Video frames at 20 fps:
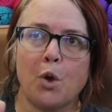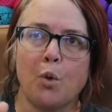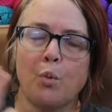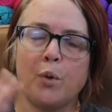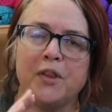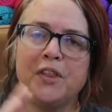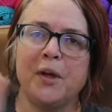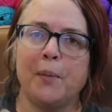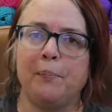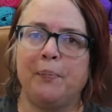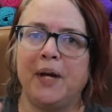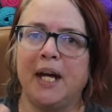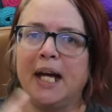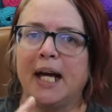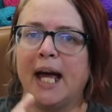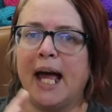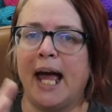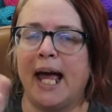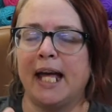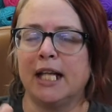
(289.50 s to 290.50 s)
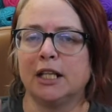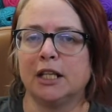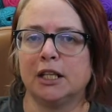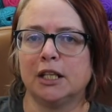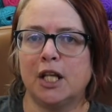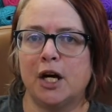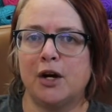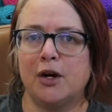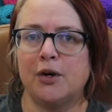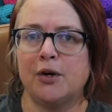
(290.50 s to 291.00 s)
With it being a
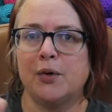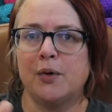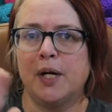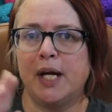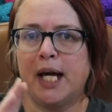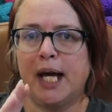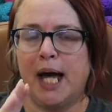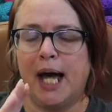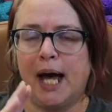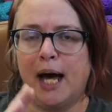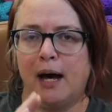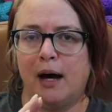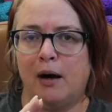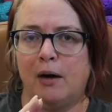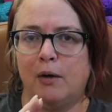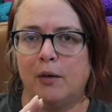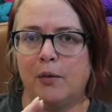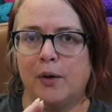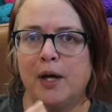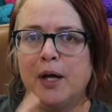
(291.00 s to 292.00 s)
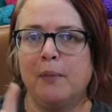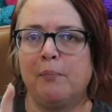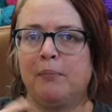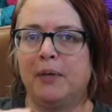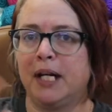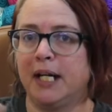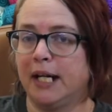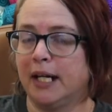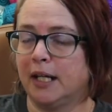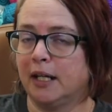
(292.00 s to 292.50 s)
locale,
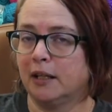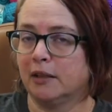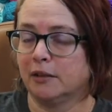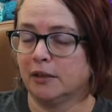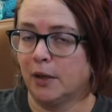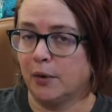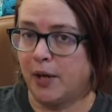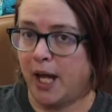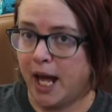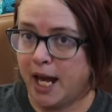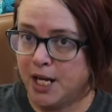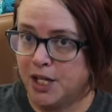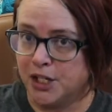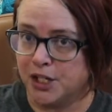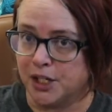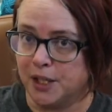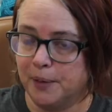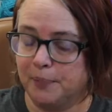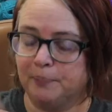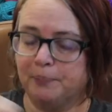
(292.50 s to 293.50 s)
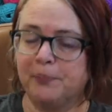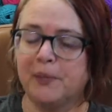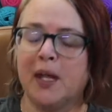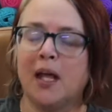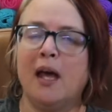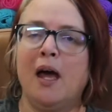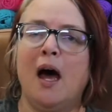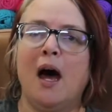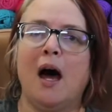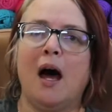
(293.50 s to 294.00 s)
meaning location,
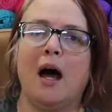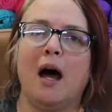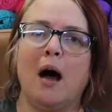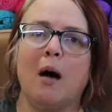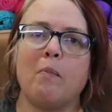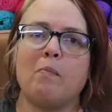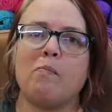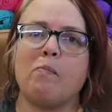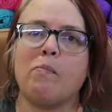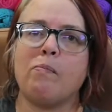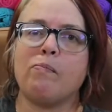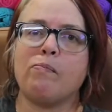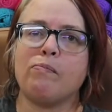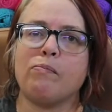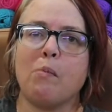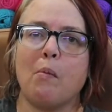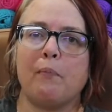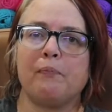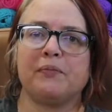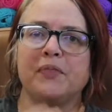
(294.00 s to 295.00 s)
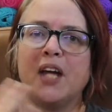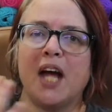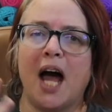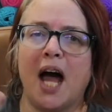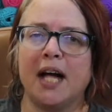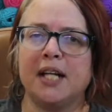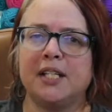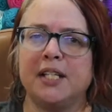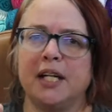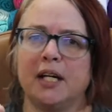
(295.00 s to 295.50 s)
the
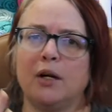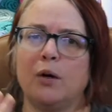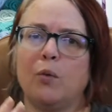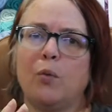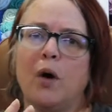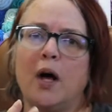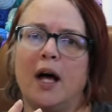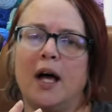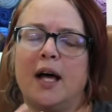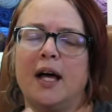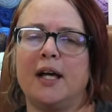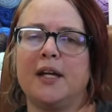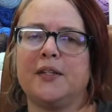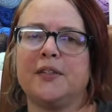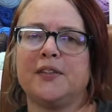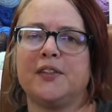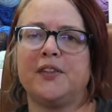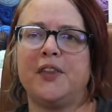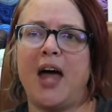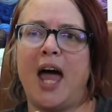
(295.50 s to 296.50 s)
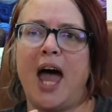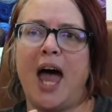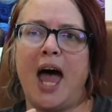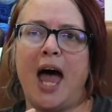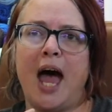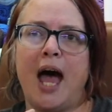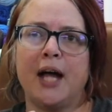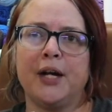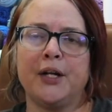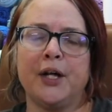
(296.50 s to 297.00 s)
idea was
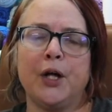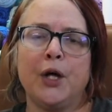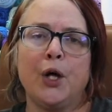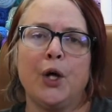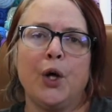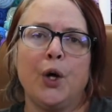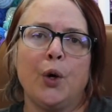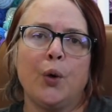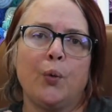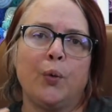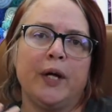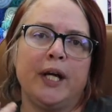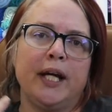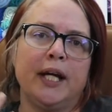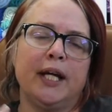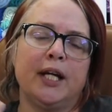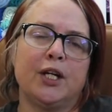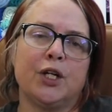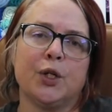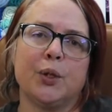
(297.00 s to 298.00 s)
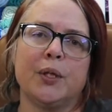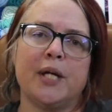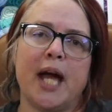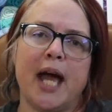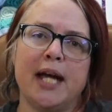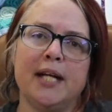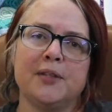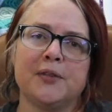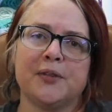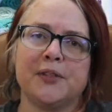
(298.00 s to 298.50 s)
that we
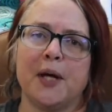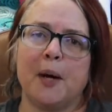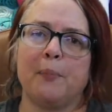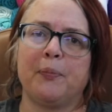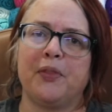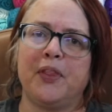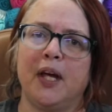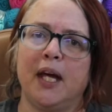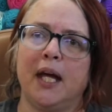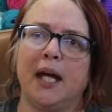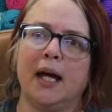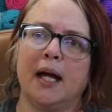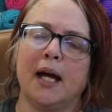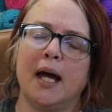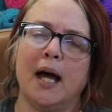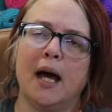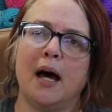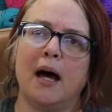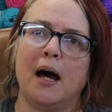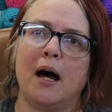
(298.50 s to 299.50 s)
create something